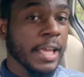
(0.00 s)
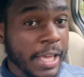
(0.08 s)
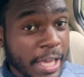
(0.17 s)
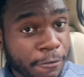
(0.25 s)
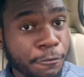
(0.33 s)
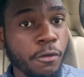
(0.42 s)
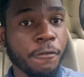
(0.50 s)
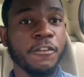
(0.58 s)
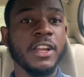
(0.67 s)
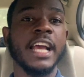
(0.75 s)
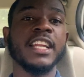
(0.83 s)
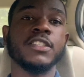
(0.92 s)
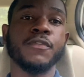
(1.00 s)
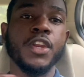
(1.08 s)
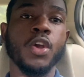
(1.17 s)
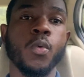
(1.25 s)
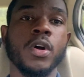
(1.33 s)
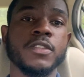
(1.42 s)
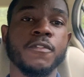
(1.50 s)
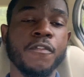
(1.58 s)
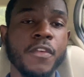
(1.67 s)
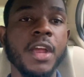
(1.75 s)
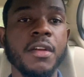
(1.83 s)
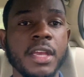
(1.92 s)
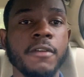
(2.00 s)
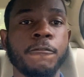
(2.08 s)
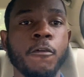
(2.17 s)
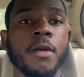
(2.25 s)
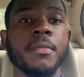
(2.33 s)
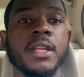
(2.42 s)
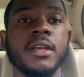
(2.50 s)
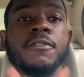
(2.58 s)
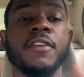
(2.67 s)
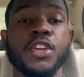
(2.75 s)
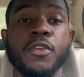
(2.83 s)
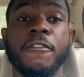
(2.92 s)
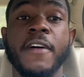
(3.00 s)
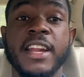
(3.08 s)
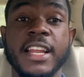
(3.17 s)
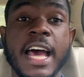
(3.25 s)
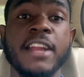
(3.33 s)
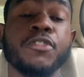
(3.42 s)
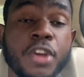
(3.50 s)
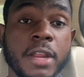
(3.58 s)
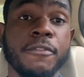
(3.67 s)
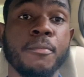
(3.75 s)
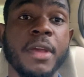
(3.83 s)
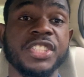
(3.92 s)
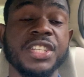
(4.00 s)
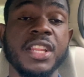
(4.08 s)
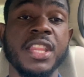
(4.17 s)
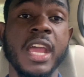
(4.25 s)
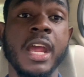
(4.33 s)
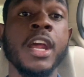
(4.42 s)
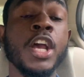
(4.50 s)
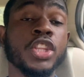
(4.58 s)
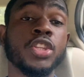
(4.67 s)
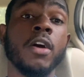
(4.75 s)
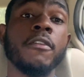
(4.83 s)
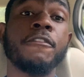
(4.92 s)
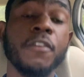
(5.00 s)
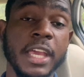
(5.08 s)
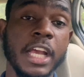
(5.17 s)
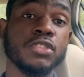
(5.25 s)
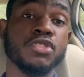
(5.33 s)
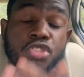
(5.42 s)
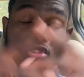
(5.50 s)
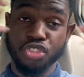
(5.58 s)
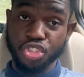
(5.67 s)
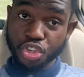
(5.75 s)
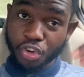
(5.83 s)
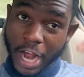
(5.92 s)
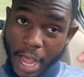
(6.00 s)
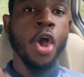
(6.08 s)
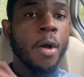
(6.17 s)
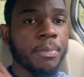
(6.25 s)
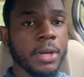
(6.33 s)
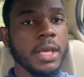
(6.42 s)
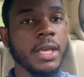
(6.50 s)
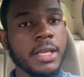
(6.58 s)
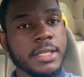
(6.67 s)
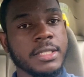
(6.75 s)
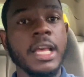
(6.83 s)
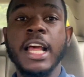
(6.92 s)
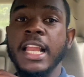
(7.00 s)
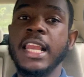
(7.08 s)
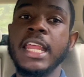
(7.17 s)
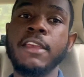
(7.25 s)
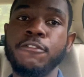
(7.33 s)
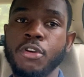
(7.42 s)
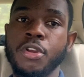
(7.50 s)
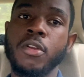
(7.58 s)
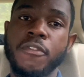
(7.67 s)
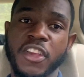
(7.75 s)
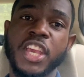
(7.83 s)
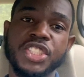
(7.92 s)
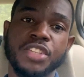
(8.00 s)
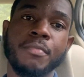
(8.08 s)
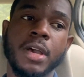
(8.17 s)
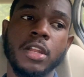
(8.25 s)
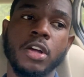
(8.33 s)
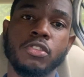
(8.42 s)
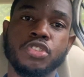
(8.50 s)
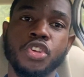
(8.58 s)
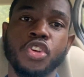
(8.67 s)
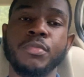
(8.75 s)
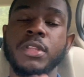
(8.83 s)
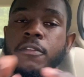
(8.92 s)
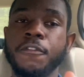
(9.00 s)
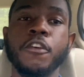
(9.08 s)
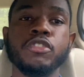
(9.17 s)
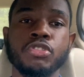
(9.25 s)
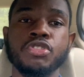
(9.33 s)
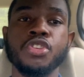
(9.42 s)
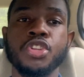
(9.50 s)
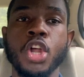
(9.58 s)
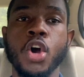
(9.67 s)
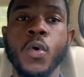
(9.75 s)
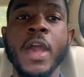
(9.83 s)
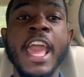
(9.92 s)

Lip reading: if you feel like this video was very informative and you found a lot of great information in there, don't forget to subscribe. Please leave your notification bell on so you can be the first one to know